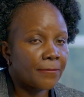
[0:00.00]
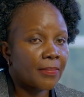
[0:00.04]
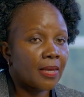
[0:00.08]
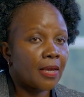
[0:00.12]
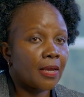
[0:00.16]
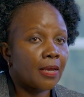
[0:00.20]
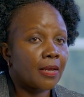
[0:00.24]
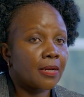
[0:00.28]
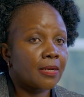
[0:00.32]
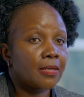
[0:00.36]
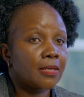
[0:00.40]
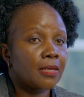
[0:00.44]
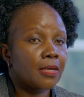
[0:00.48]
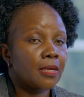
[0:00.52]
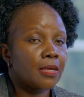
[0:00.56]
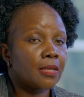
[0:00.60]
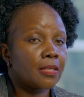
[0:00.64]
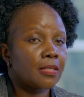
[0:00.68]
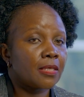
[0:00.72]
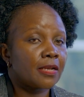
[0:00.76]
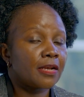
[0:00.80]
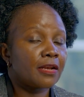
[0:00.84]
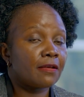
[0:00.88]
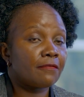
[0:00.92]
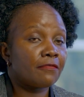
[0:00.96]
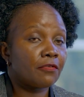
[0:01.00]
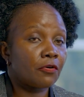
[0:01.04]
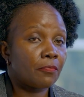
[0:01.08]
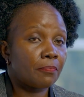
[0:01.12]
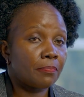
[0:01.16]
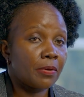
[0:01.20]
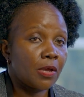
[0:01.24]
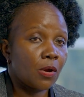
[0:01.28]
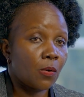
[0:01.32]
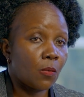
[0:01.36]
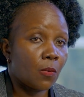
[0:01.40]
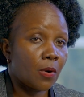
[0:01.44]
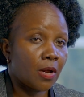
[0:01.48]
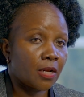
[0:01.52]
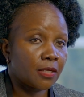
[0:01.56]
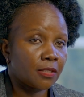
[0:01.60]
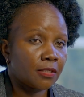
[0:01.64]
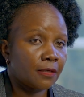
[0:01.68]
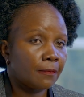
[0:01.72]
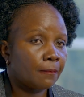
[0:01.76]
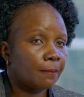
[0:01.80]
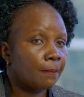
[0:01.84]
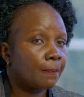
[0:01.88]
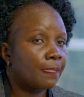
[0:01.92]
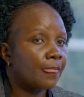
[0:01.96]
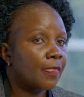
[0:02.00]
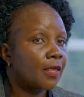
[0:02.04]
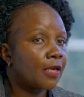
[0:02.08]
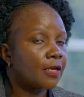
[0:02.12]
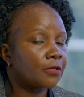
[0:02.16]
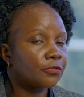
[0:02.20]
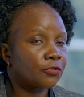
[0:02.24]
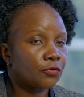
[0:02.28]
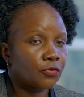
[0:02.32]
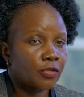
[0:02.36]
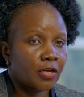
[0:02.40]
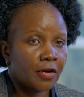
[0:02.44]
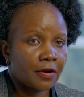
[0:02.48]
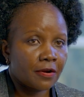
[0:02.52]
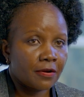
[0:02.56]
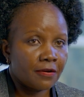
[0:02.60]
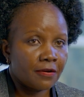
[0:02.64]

and in the developing world, it's totally